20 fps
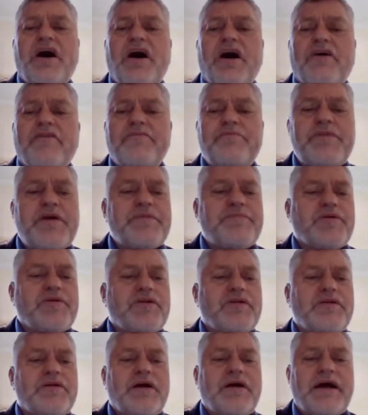of
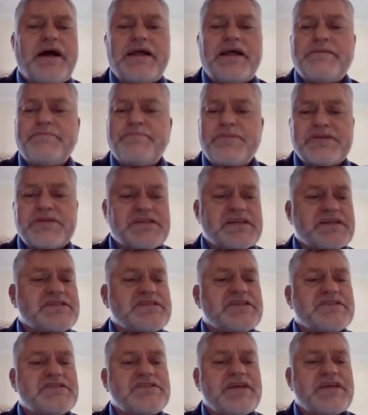people and
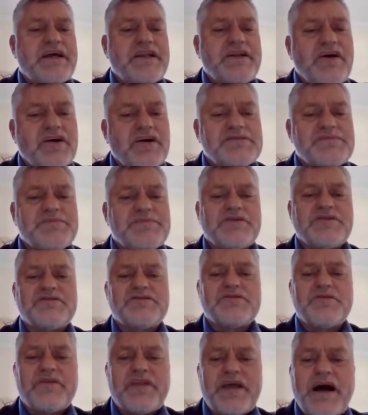businesses and
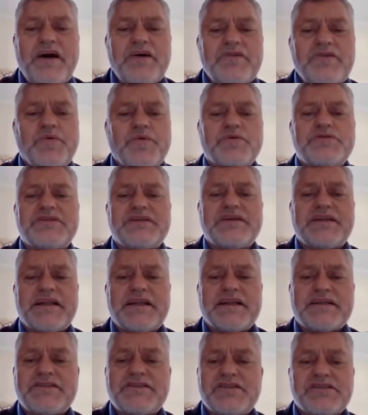hospitals without water and
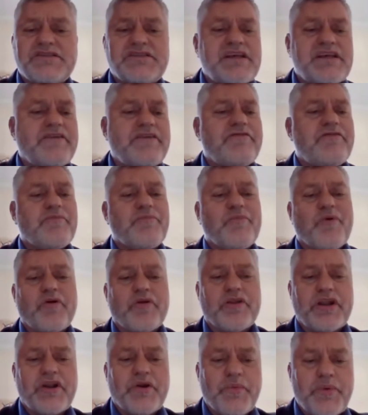electricity for more
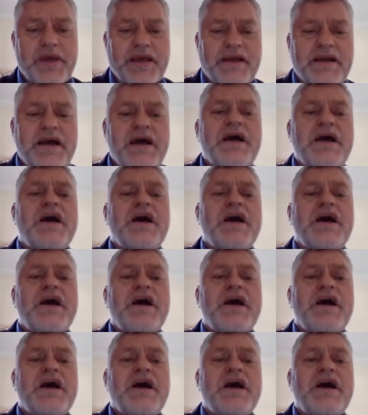than a week.